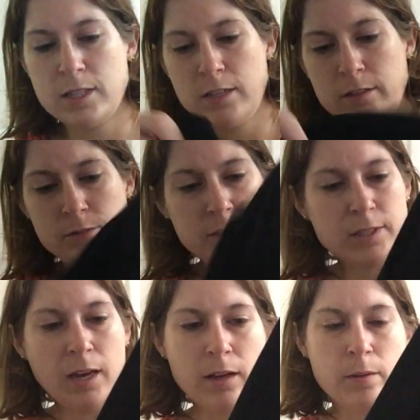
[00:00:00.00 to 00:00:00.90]

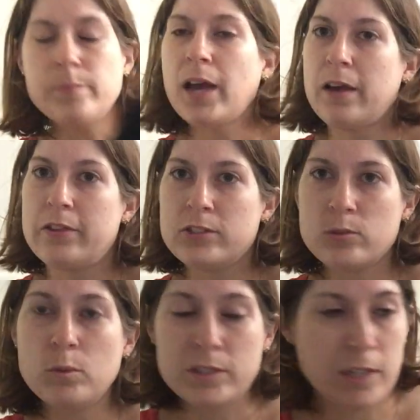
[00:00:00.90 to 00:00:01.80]
sleeves. Um, yeah,
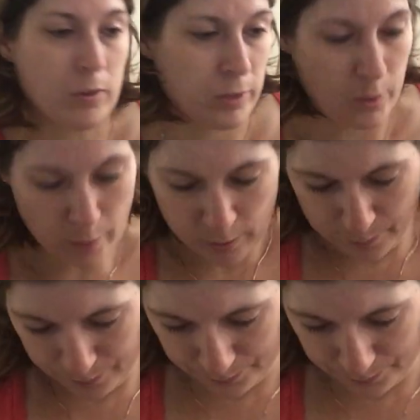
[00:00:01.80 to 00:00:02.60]
this will sell really well.